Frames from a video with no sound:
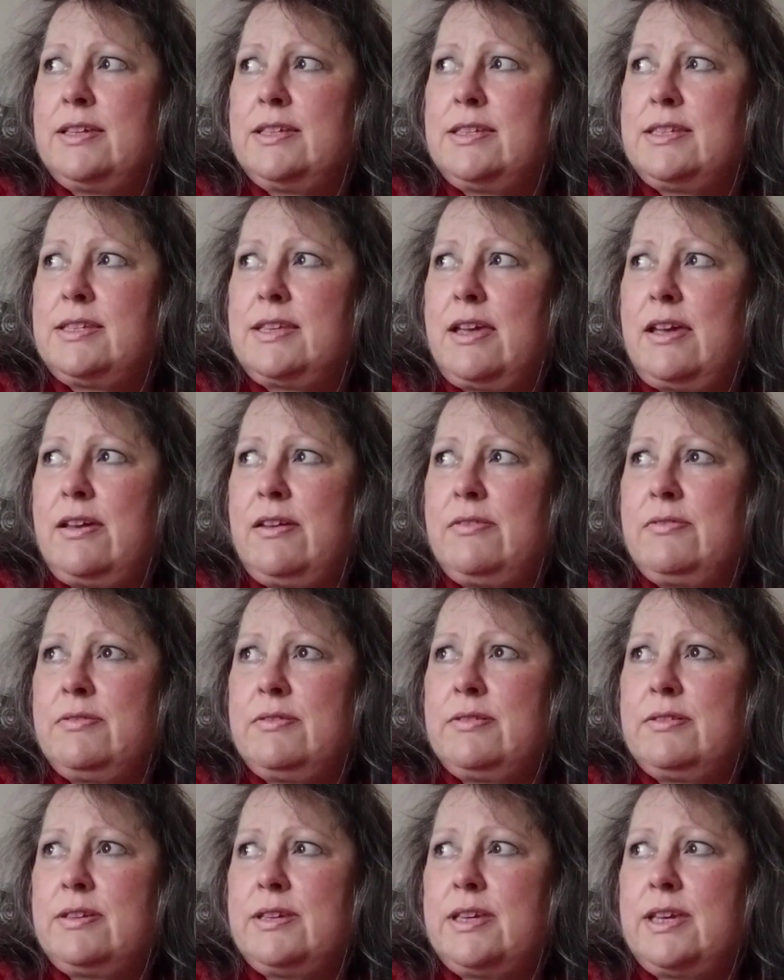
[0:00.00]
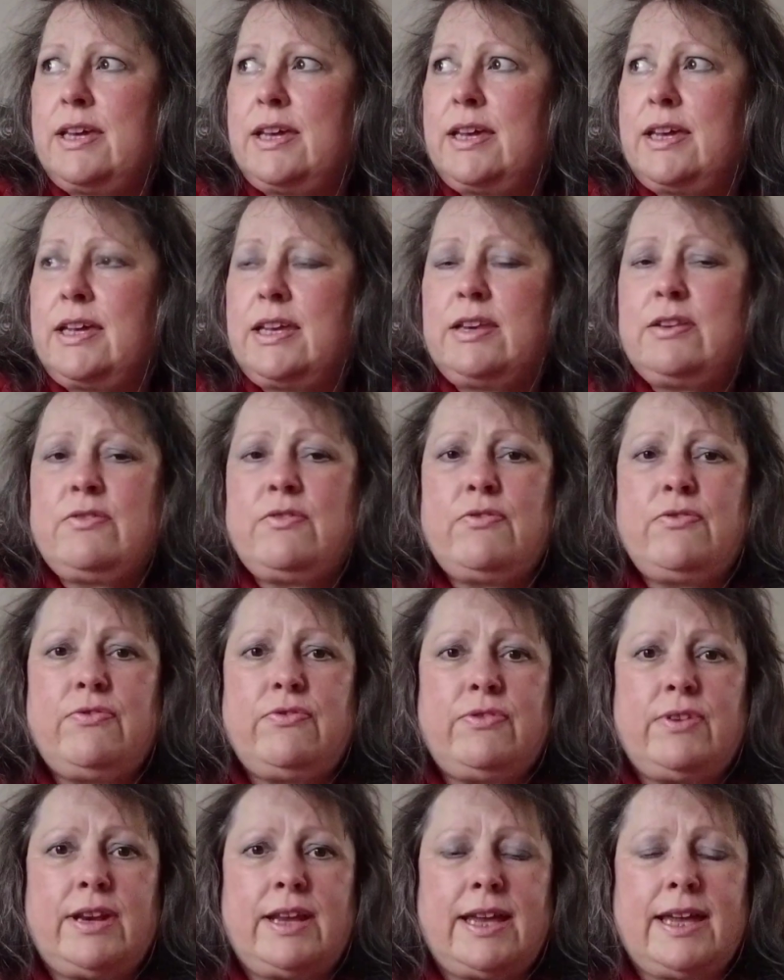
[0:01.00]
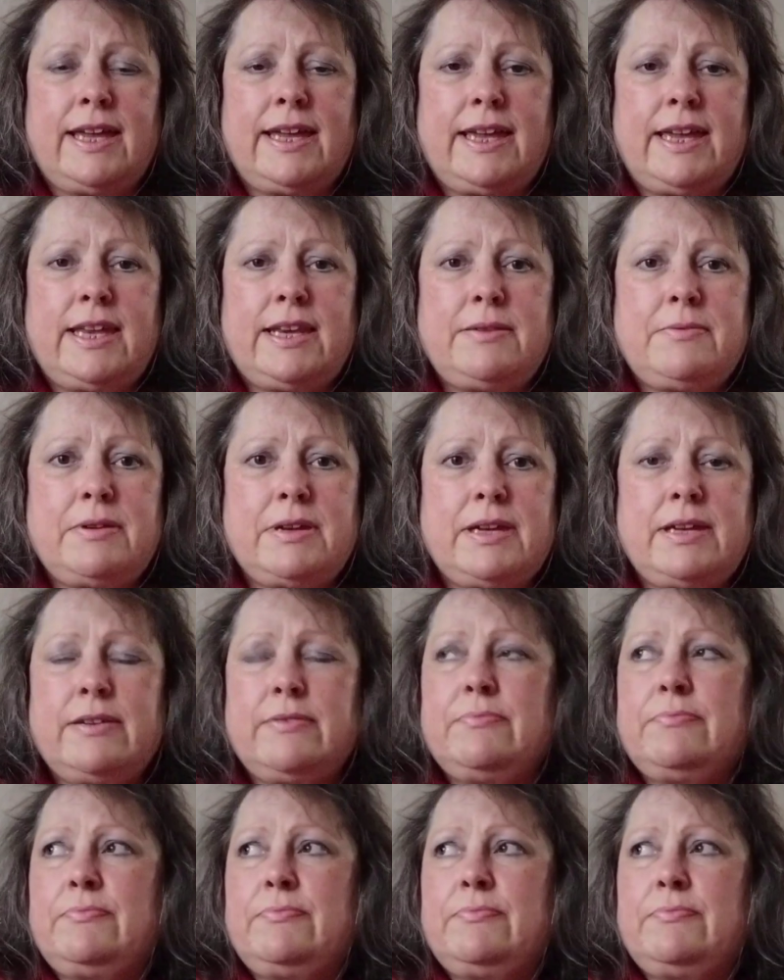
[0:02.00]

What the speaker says: So yeah, enough light. Anyway,